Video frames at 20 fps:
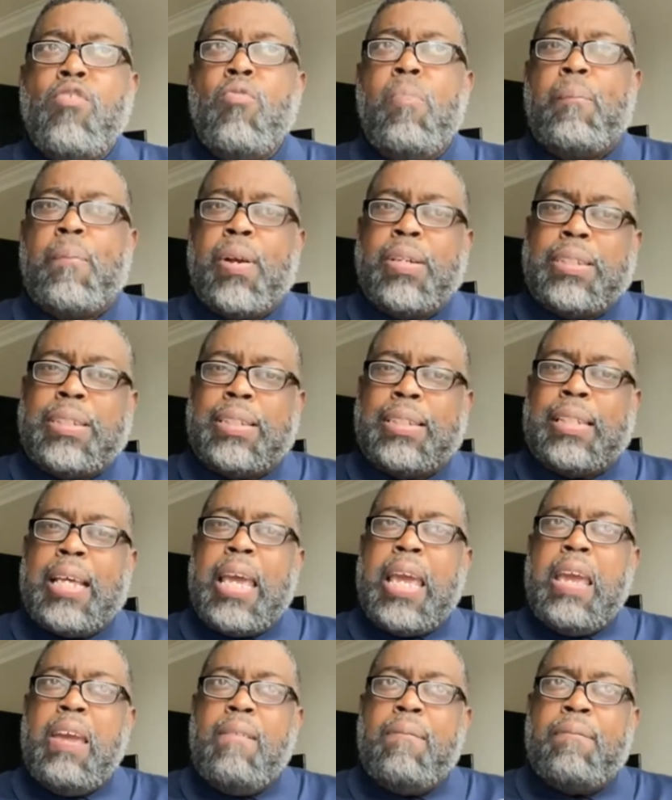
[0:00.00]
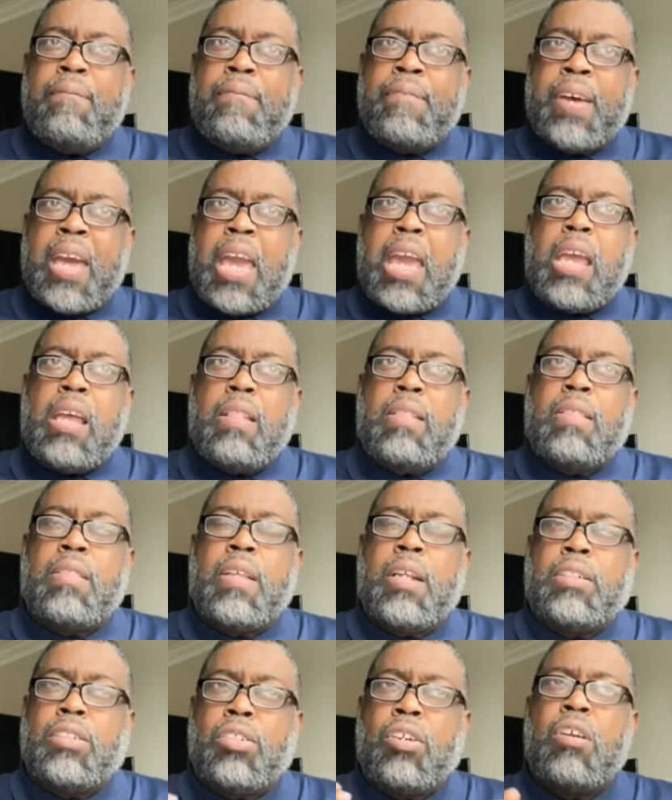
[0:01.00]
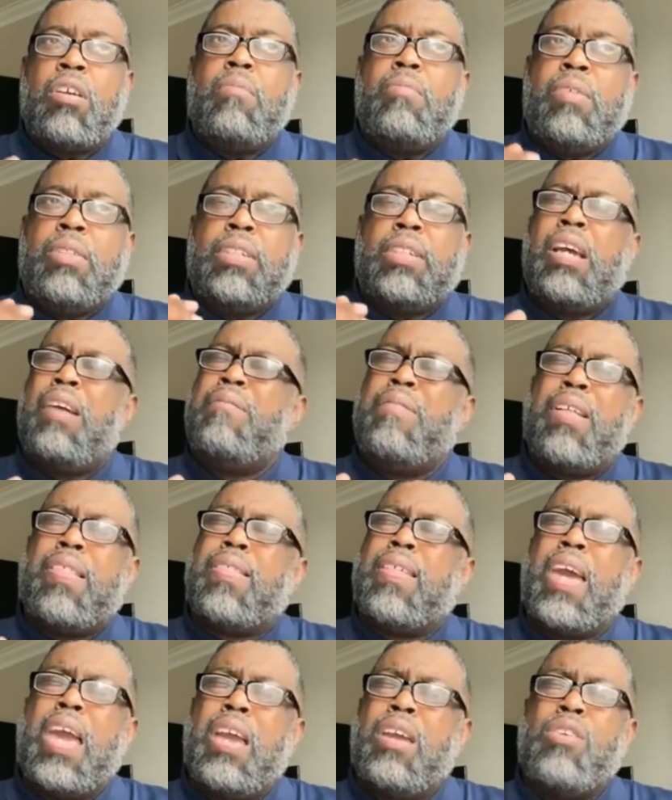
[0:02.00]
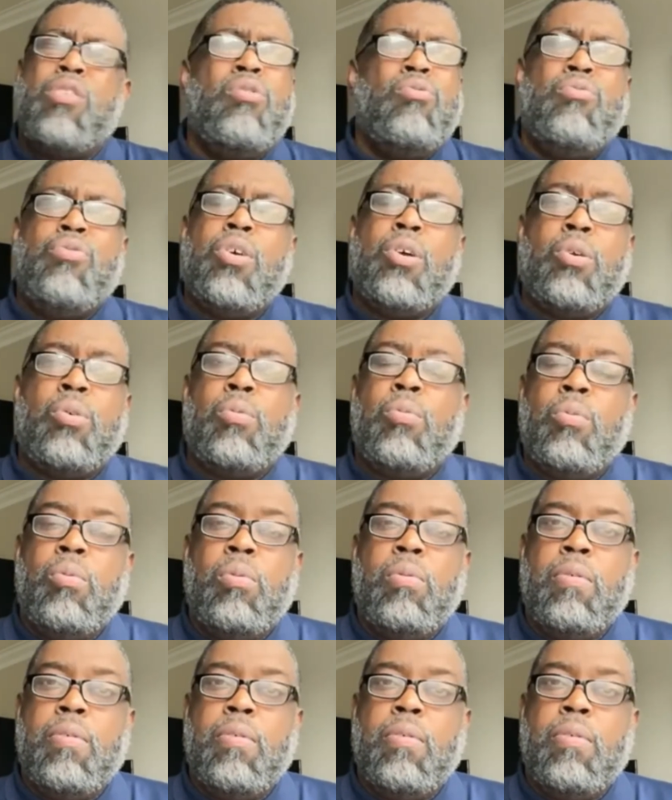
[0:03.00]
you perceive faith determines everything you do.